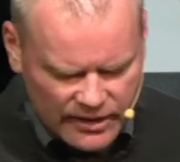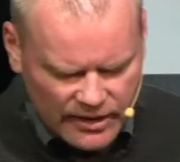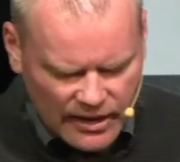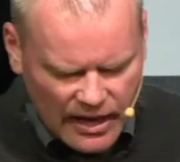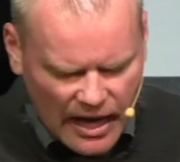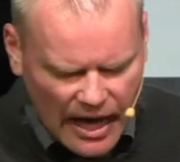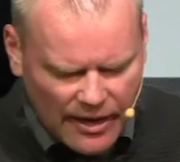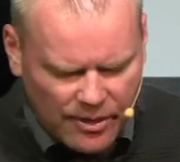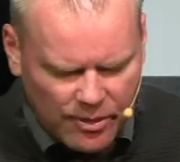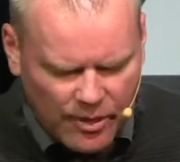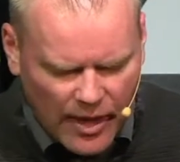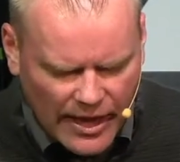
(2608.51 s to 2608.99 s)

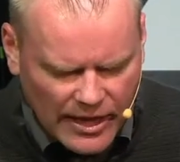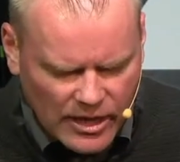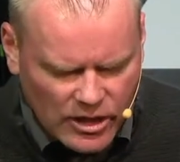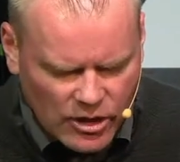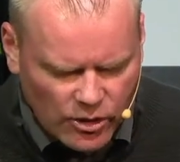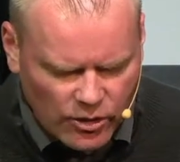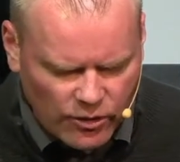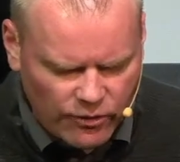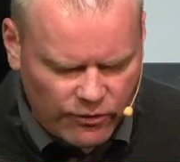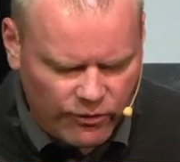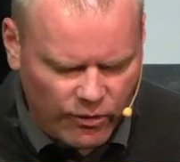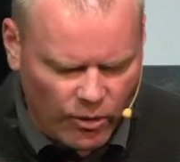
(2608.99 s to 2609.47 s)
I thank
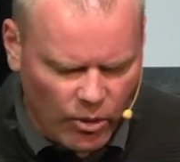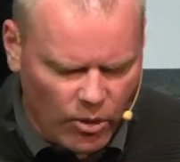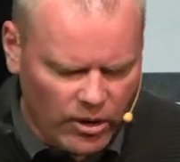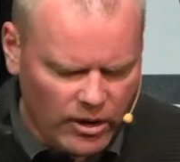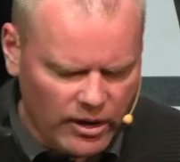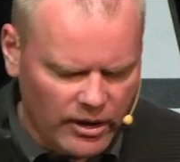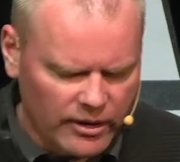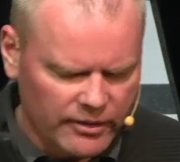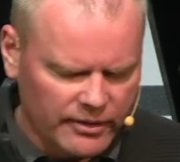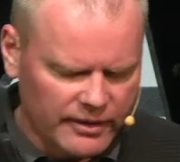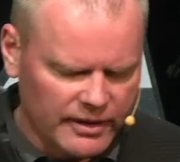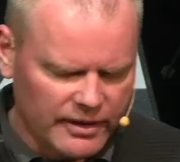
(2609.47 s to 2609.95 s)
you
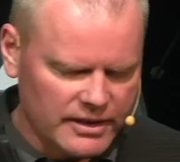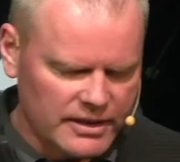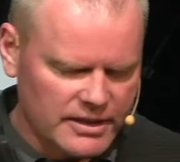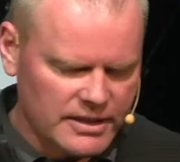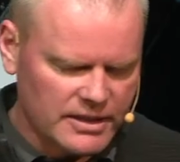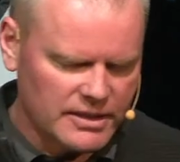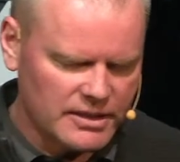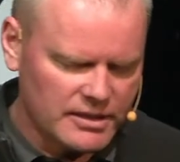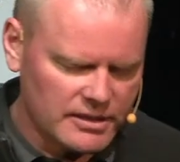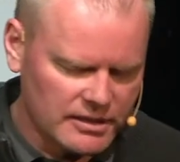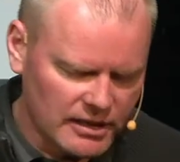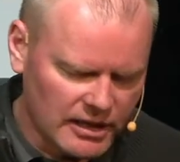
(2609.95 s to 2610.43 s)
for
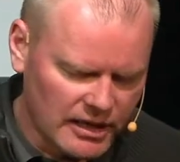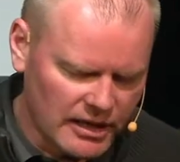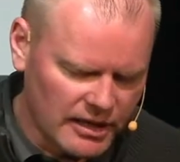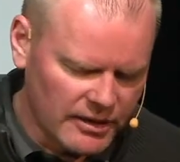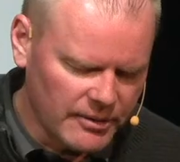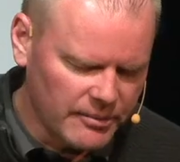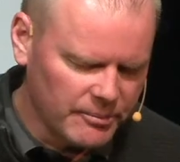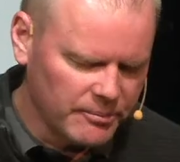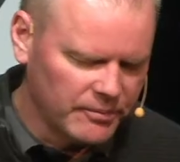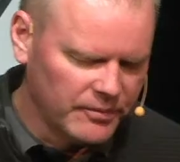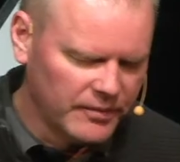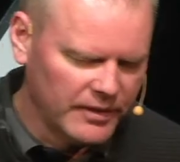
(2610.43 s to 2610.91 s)
this.
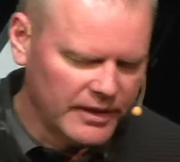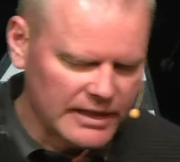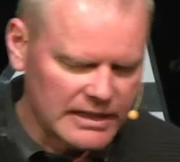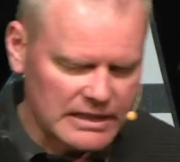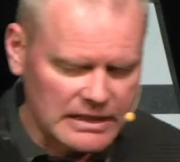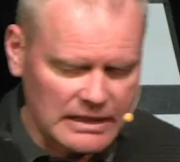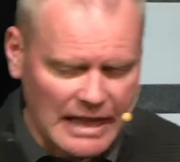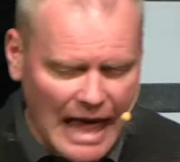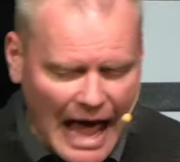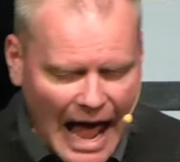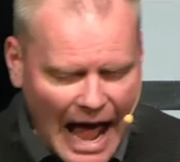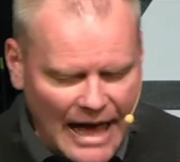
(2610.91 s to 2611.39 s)
Um,
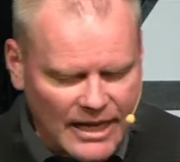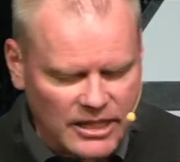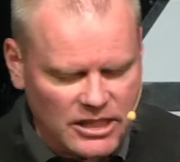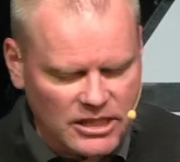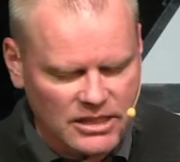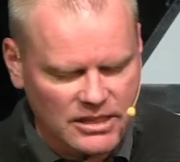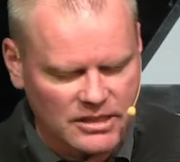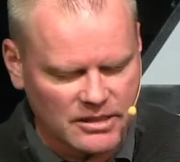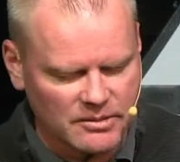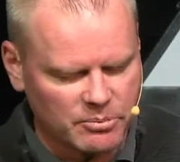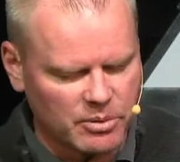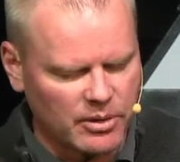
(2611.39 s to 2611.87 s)
this
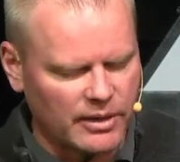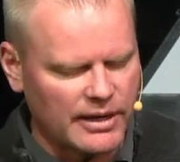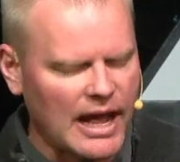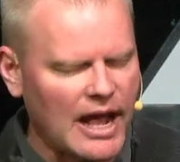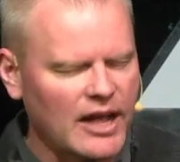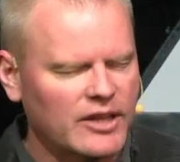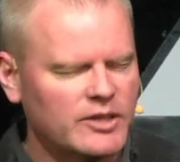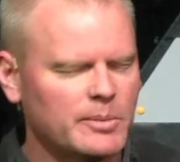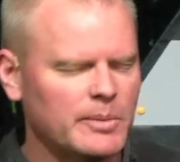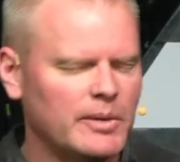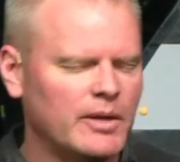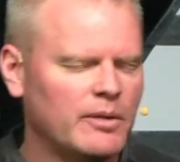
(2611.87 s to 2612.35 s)
last
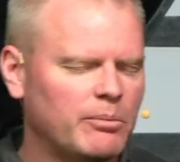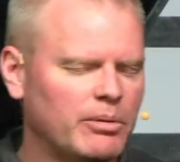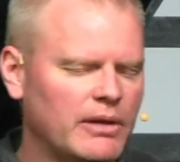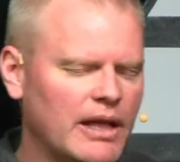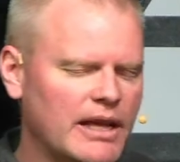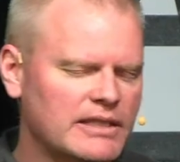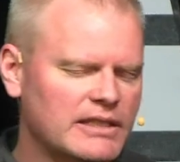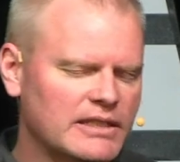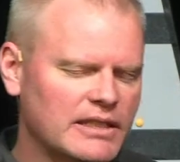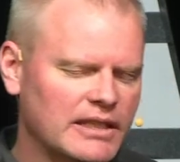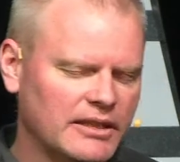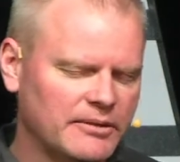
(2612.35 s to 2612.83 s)
pronouncement of
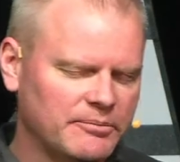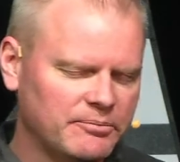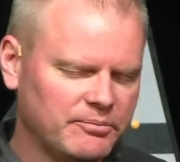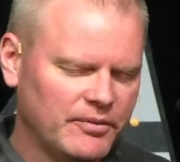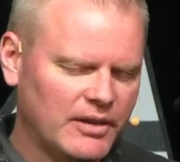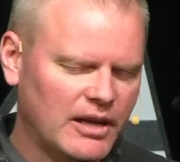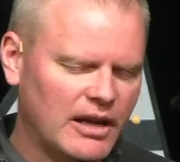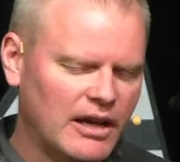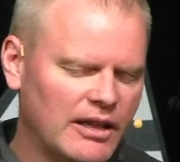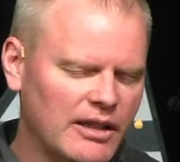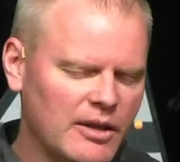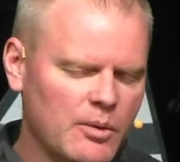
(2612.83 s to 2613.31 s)
blessing
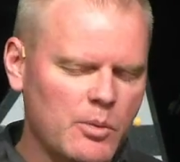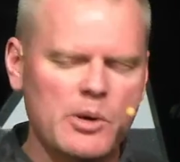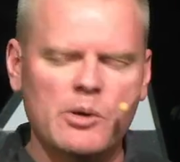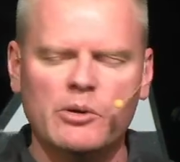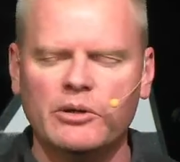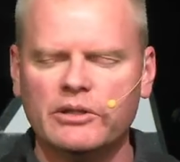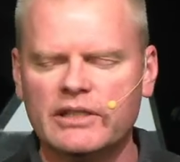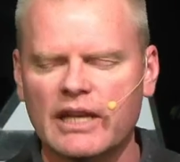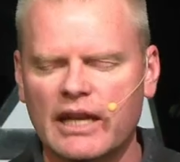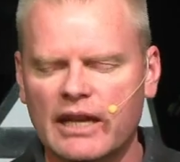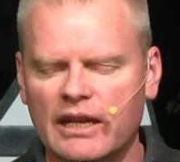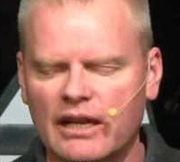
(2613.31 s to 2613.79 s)
uh, that we
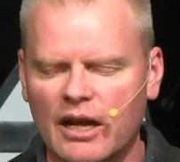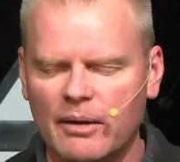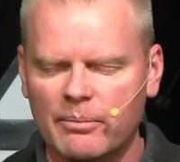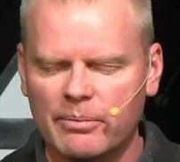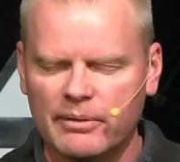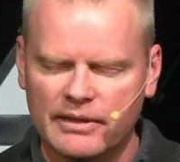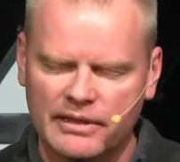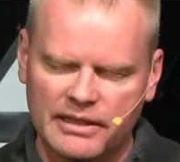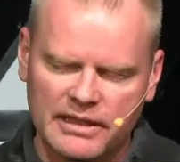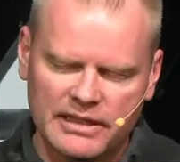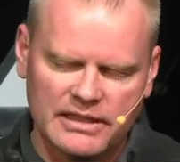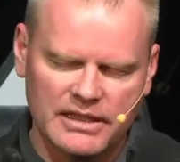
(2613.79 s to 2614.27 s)
will take up
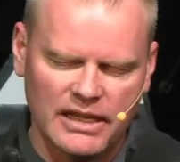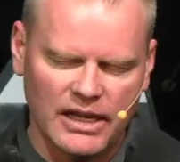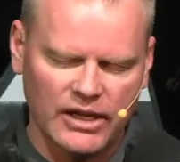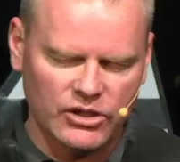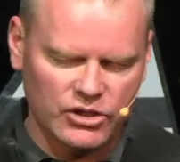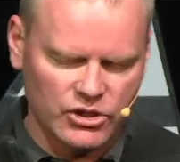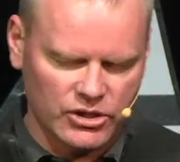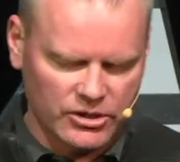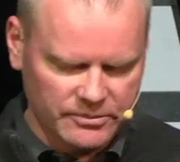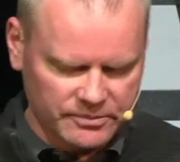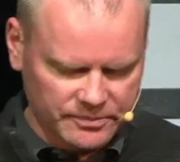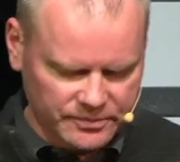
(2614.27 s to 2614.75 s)
in this
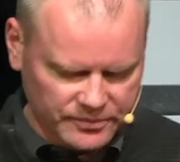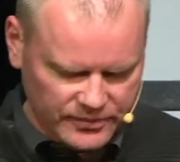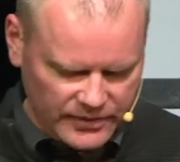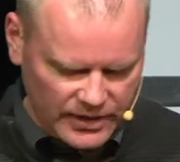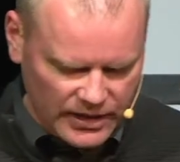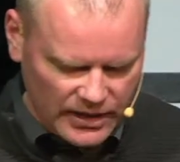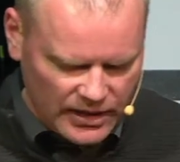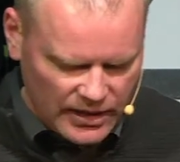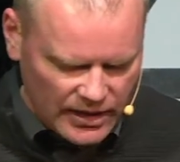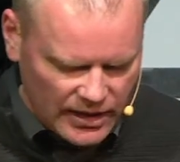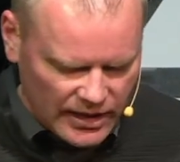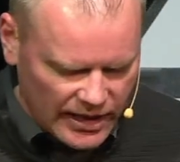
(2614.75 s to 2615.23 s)
section.
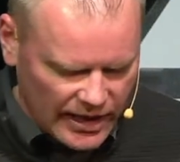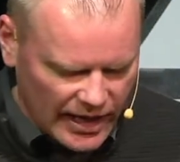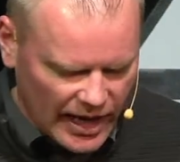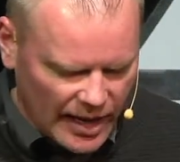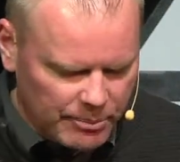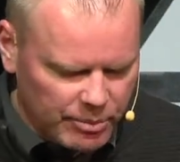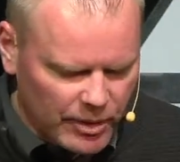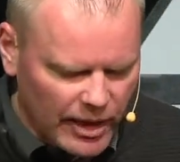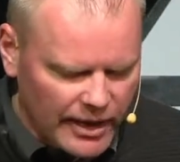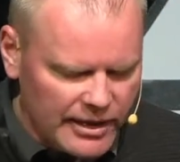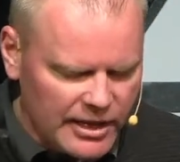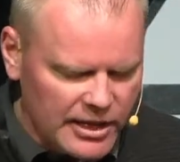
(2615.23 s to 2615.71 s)
And I
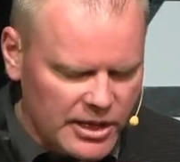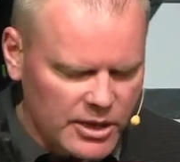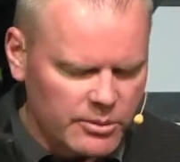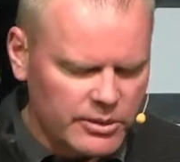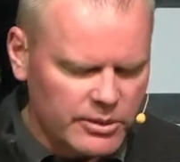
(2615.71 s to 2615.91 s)
pray that you